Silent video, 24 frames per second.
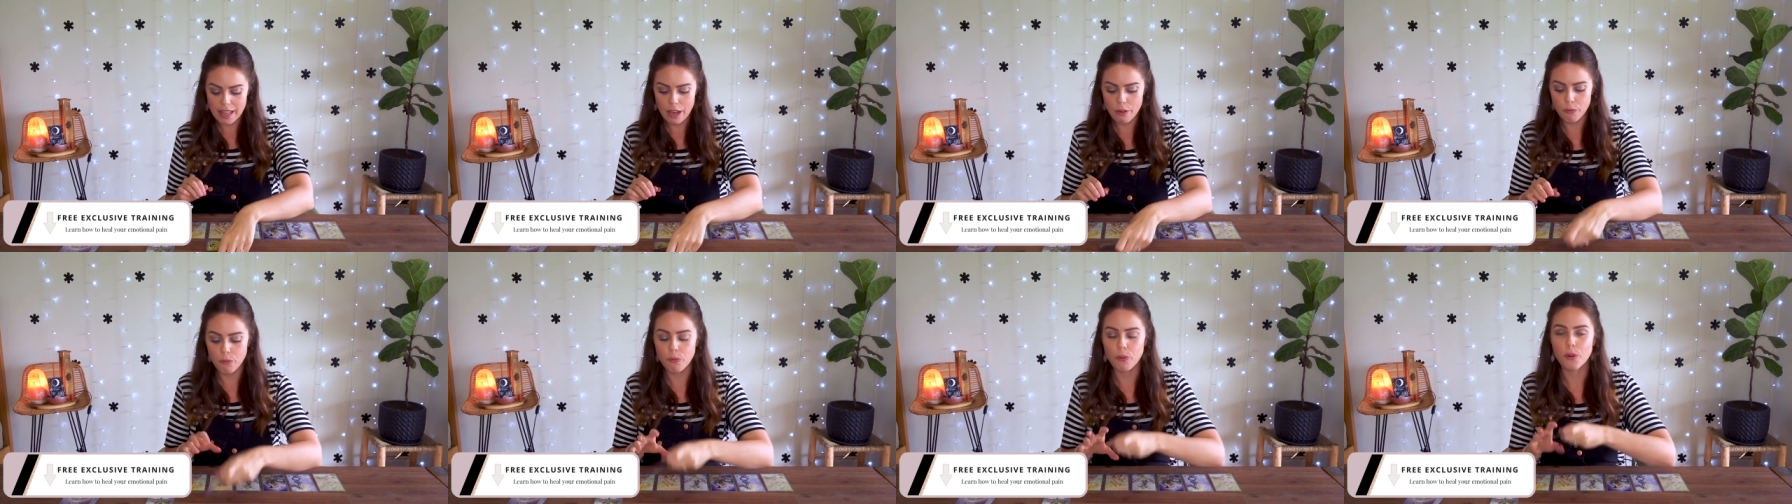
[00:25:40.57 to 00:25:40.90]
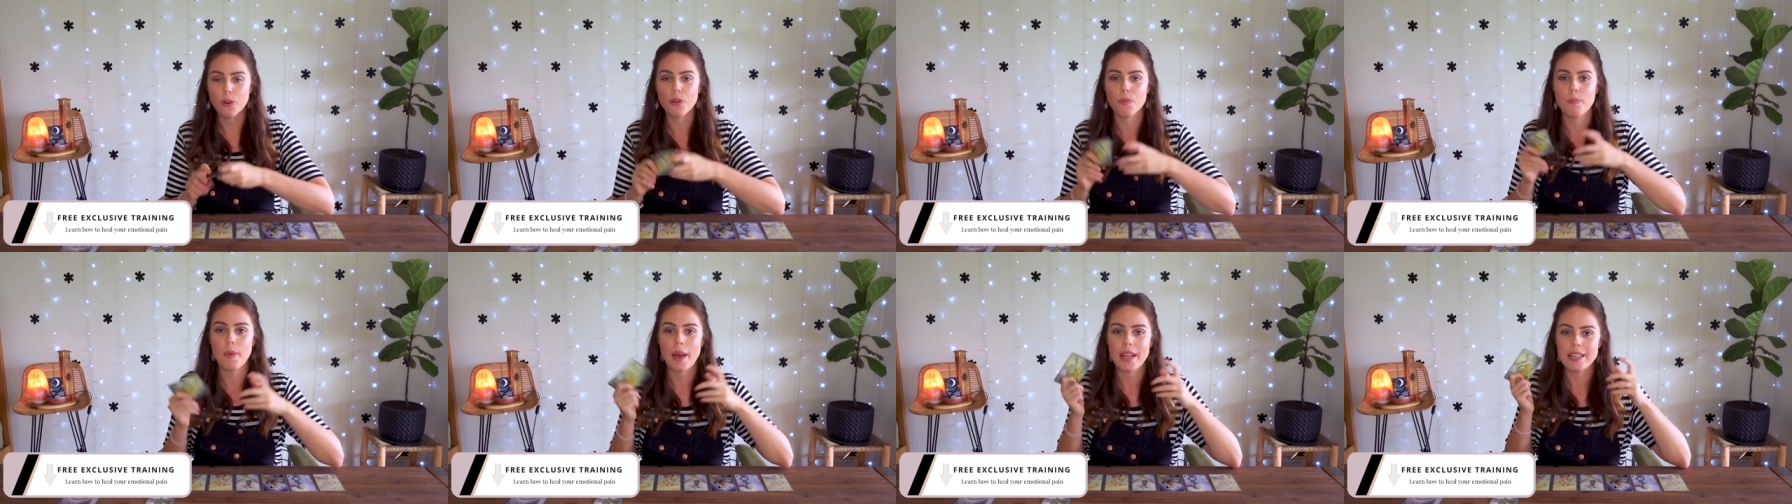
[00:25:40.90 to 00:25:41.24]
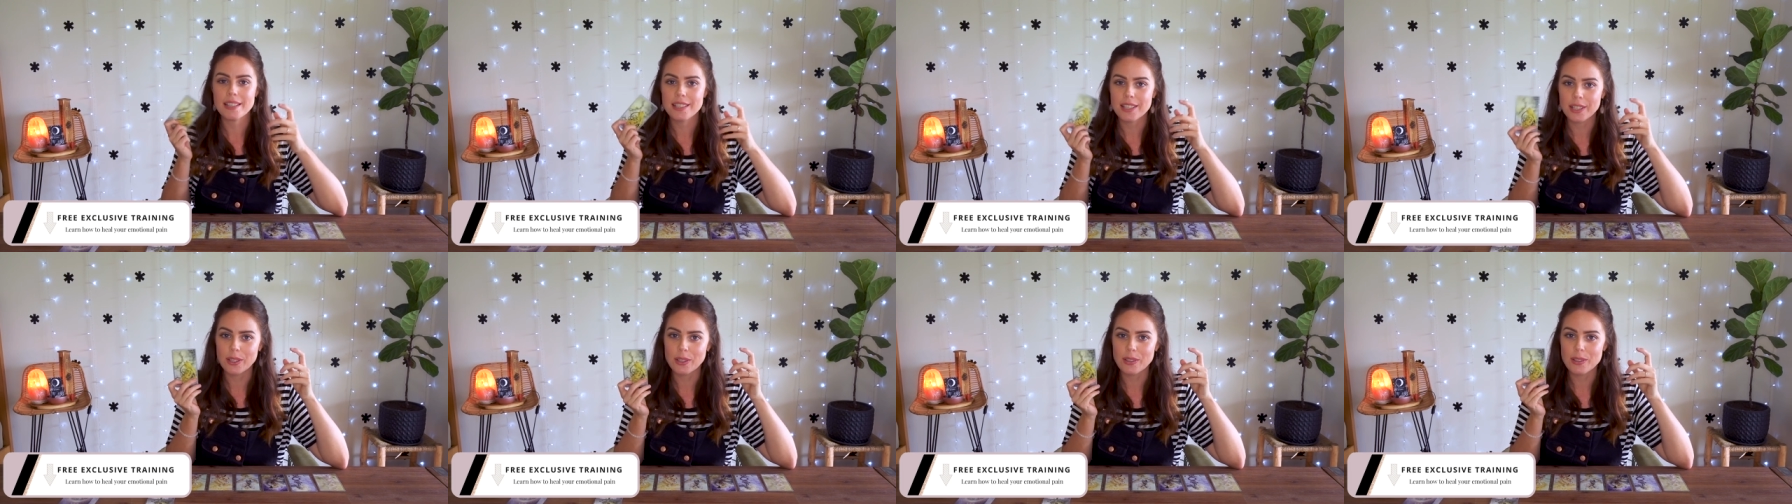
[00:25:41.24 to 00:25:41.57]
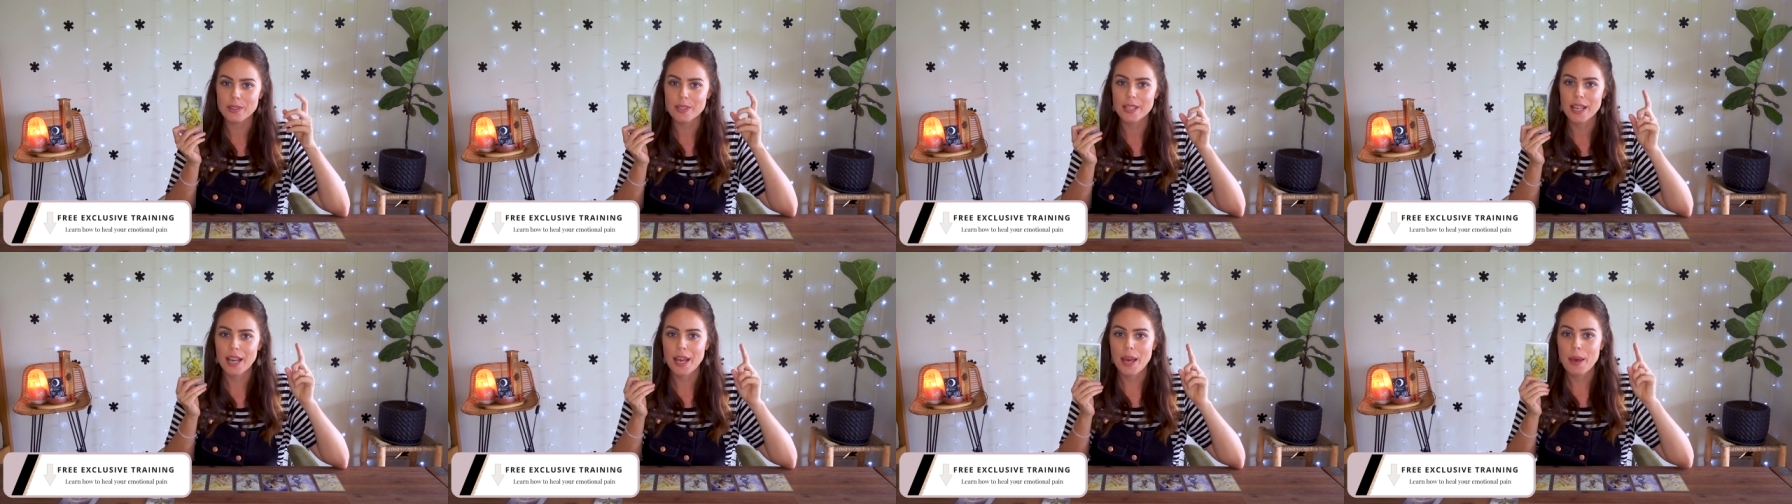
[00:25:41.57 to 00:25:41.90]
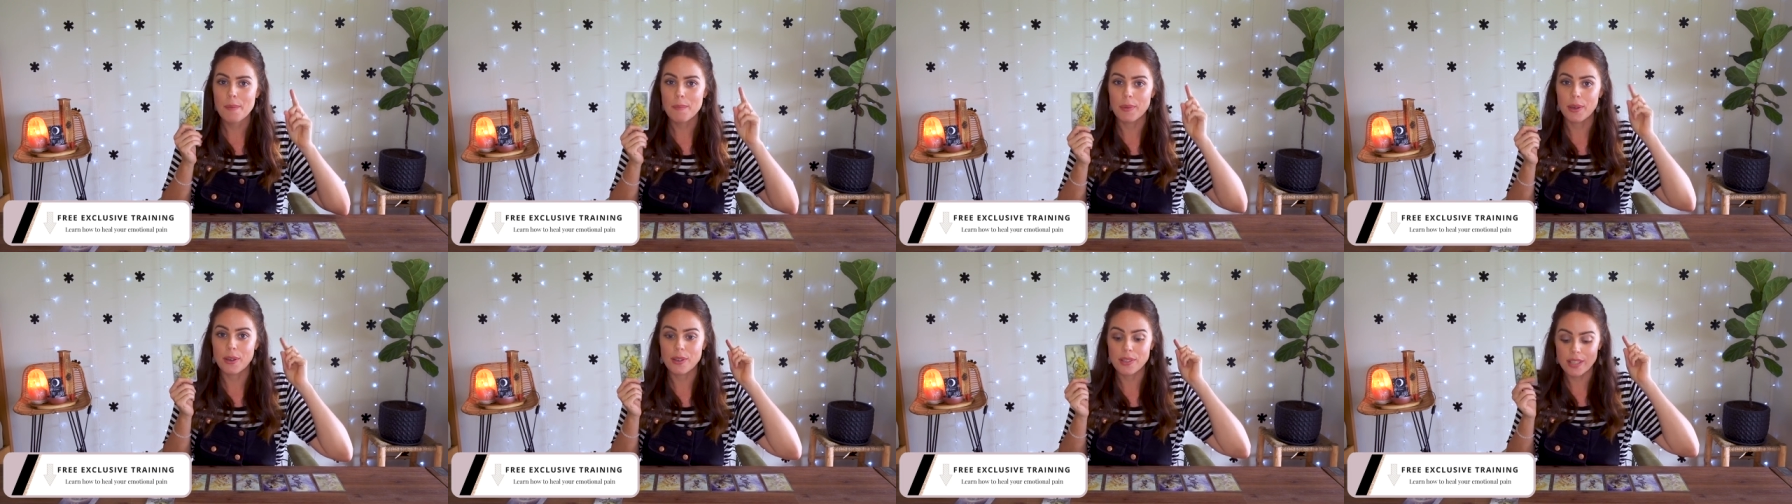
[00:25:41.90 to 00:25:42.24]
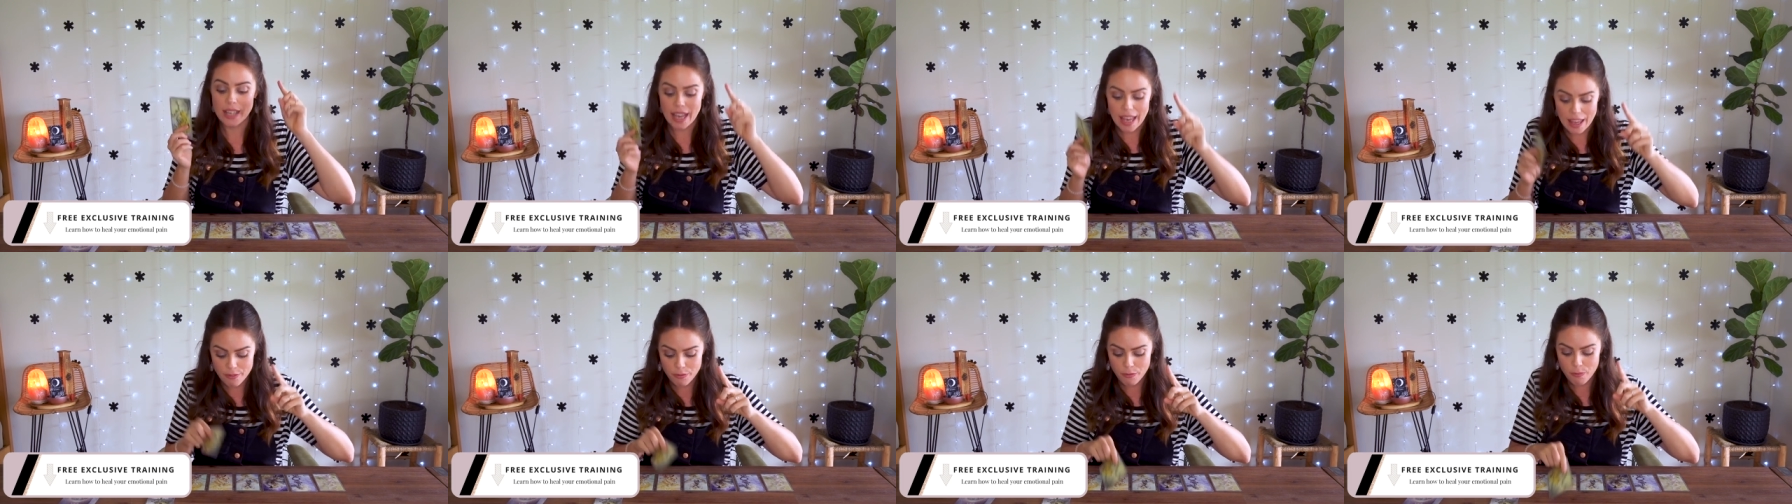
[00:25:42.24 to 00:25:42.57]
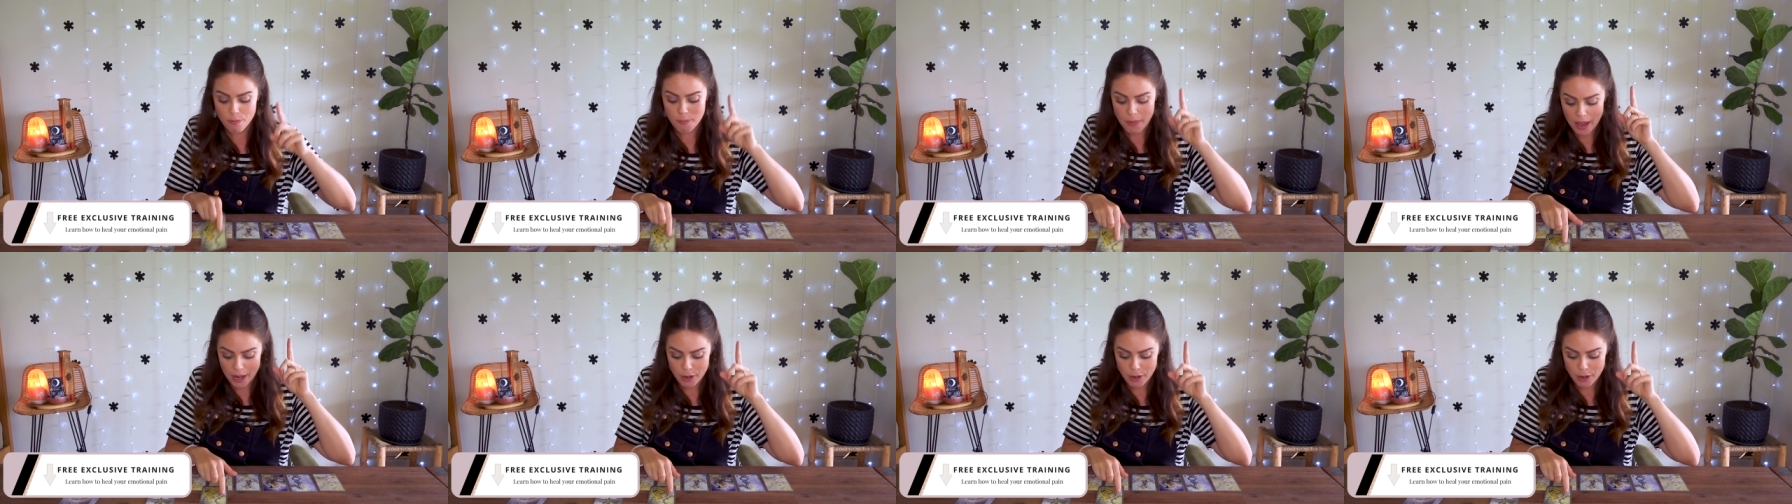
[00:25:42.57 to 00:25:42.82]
That Four of Pentacles, because I have